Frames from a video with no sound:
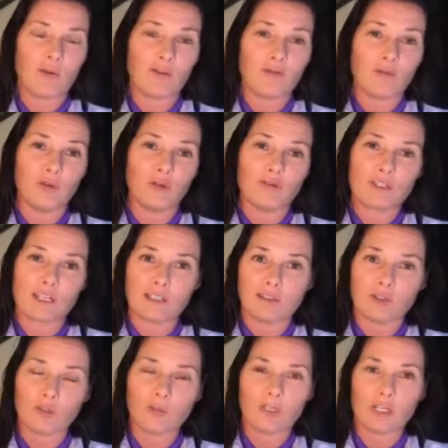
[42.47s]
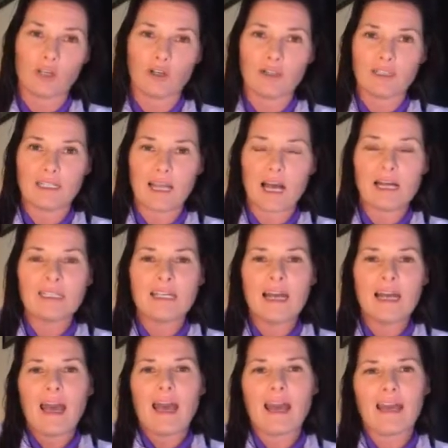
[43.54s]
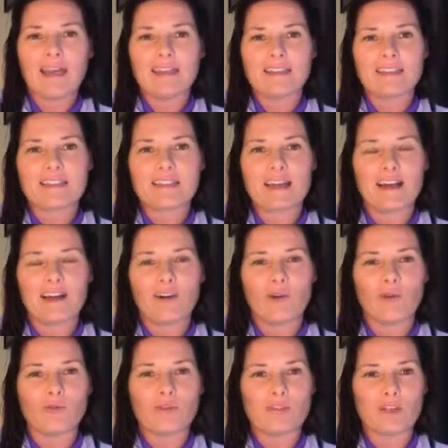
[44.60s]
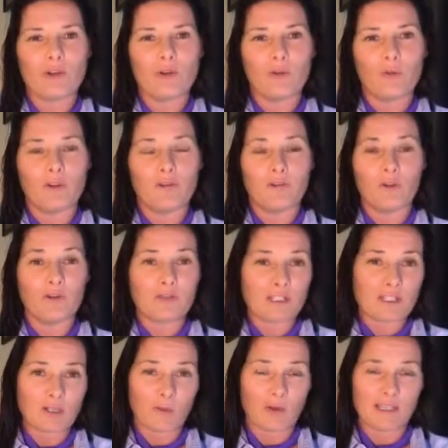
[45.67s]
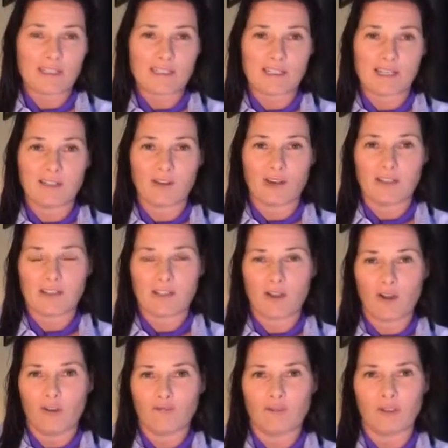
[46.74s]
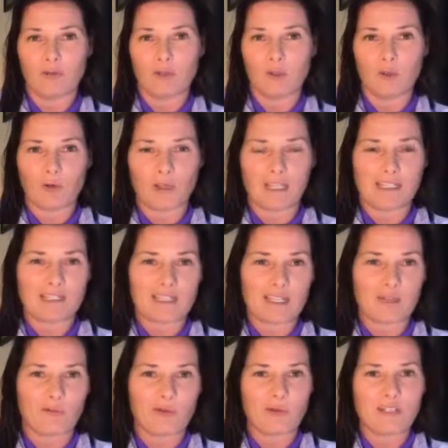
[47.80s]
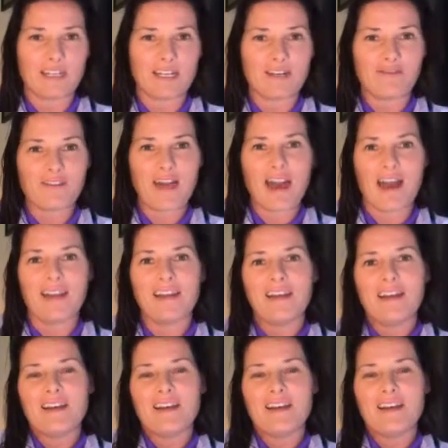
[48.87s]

We've moved it a little bit earlier, and uh, also we've moved it to Wednesday night. So hopefully, we'll all get into the routine of that.